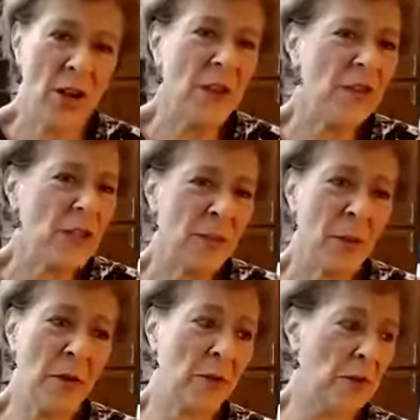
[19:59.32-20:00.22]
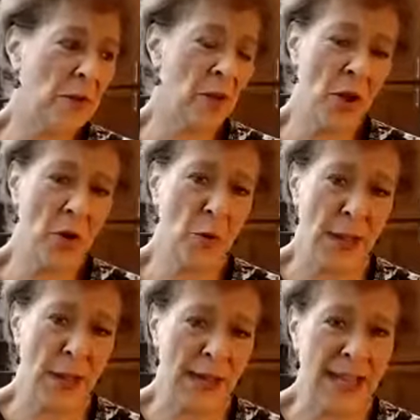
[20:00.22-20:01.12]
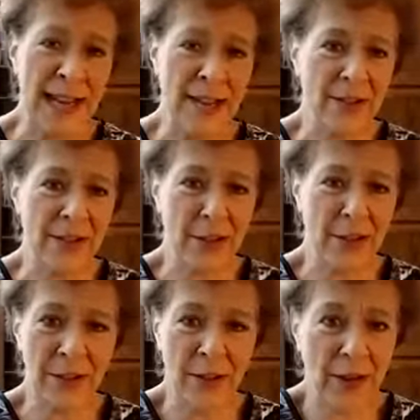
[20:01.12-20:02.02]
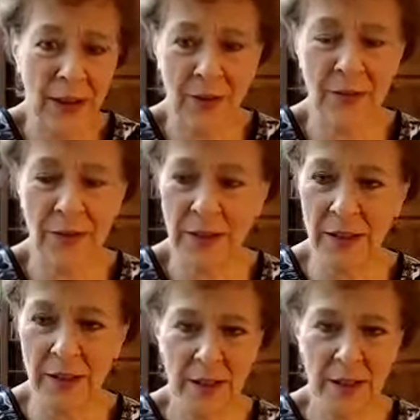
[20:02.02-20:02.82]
even smokers know that it's hazardous to their health to